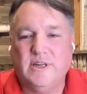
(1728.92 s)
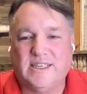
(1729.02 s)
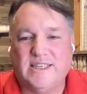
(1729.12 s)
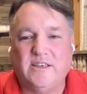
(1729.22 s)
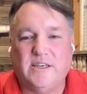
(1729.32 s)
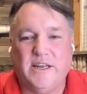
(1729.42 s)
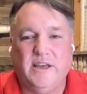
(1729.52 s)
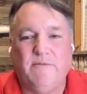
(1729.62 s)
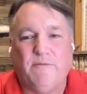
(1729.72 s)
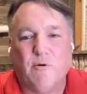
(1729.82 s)

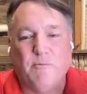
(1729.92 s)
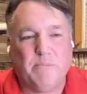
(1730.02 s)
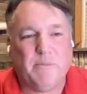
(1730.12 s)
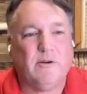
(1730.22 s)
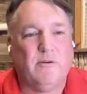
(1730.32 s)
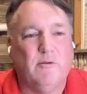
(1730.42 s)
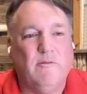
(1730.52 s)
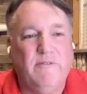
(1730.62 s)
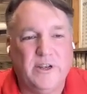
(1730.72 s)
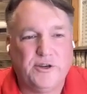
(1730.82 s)
necessity for
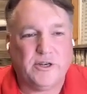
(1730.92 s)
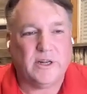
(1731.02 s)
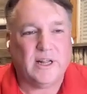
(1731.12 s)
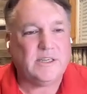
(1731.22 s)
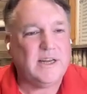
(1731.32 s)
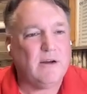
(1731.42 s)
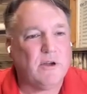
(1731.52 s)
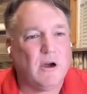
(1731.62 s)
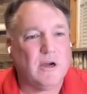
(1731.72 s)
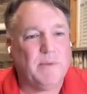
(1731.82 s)
biblical vision, let's now
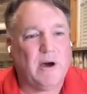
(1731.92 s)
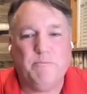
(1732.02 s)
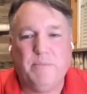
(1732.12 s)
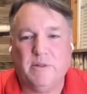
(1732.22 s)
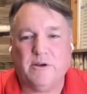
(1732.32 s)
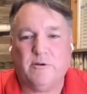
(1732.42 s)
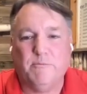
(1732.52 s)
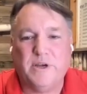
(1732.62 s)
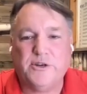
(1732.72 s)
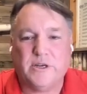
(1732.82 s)
talk about
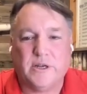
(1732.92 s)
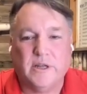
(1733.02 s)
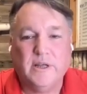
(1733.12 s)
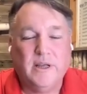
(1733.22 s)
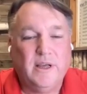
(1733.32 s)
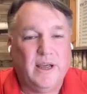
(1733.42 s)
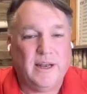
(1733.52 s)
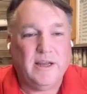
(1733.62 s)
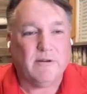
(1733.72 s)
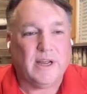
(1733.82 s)
biblical mission.
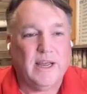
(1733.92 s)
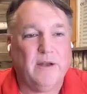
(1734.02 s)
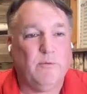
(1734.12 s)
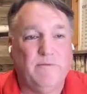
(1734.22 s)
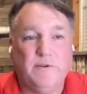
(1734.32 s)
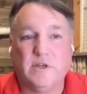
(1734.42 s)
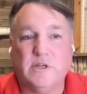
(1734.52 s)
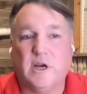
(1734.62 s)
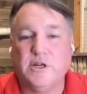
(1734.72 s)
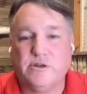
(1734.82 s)
And here again, we've
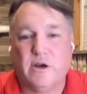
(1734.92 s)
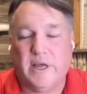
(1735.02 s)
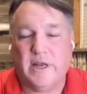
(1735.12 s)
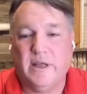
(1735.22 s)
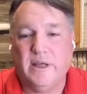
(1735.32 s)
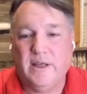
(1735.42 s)
just touched on it.